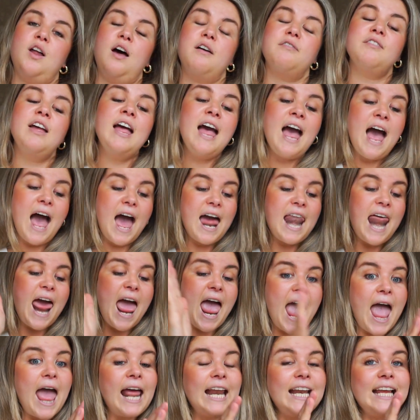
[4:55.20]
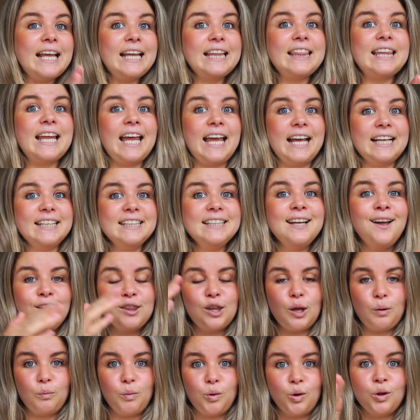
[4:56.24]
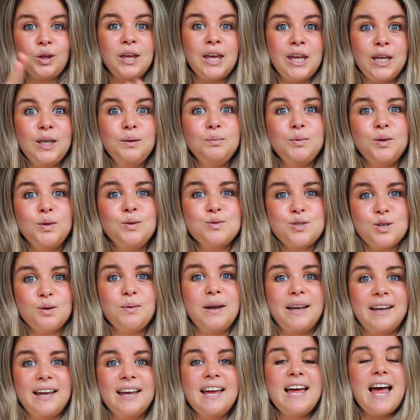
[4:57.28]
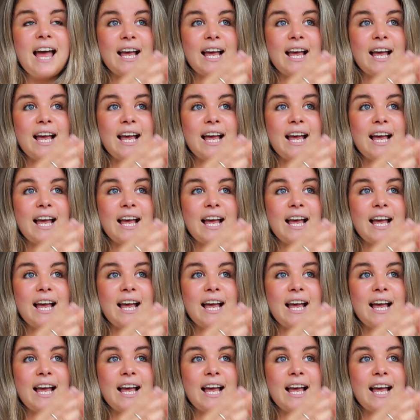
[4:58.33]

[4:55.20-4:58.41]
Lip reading: life, and anything that will keep you doing it